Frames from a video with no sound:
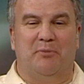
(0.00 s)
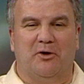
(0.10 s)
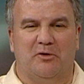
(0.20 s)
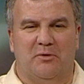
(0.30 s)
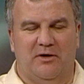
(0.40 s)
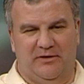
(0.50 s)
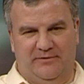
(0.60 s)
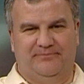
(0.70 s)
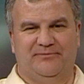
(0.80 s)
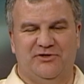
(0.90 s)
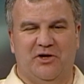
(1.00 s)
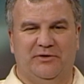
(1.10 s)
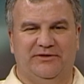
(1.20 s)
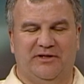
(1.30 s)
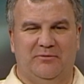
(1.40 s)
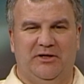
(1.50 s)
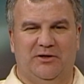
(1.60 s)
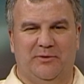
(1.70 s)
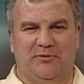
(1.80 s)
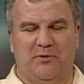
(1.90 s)
Burger Barn. Joni's going to be
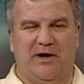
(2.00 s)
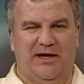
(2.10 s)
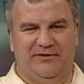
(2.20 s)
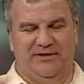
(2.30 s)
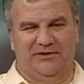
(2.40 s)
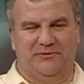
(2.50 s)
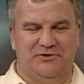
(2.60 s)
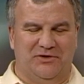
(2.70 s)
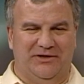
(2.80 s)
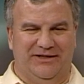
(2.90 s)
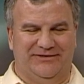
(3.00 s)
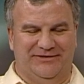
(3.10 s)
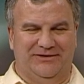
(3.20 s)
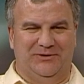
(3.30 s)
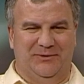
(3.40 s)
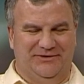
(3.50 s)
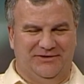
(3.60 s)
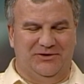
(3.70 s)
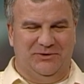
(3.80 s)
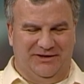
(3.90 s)
here with Brad. Thanks for joining us as always
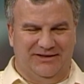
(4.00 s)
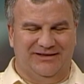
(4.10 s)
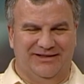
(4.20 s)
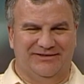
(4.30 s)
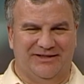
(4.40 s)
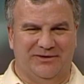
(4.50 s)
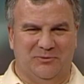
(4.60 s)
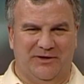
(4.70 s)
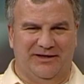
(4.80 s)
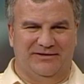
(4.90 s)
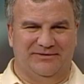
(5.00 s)
and doing it inside Brant.